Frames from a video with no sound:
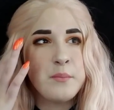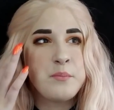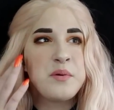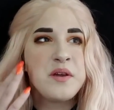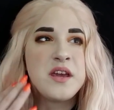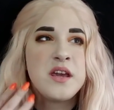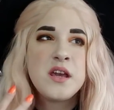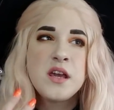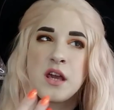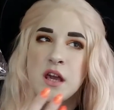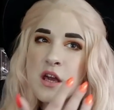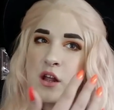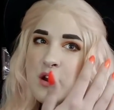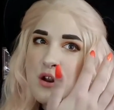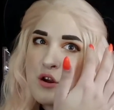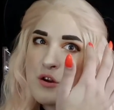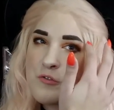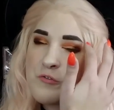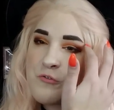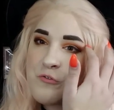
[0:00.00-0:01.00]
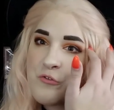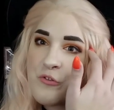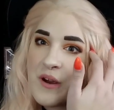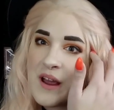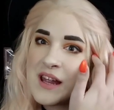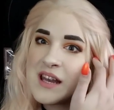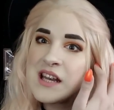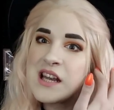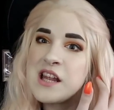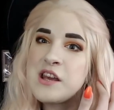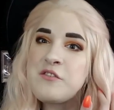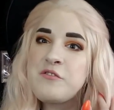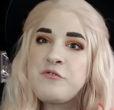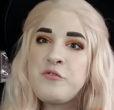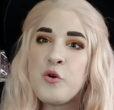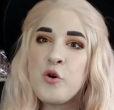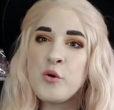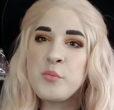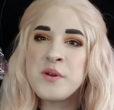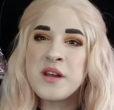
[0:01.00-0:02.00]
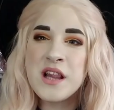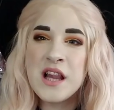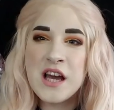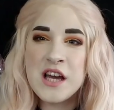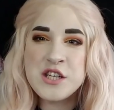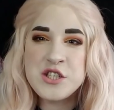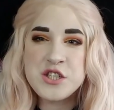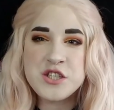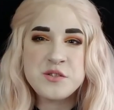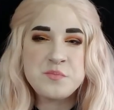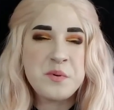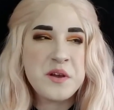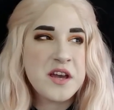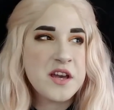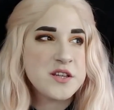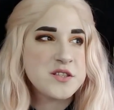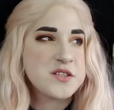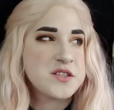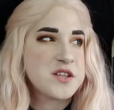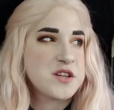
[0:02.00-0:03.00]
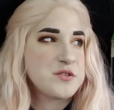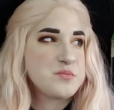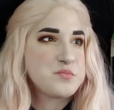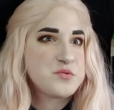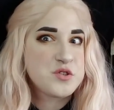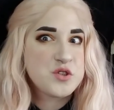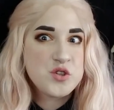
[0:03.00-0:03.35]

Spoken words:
beginner-friendly formula just because they're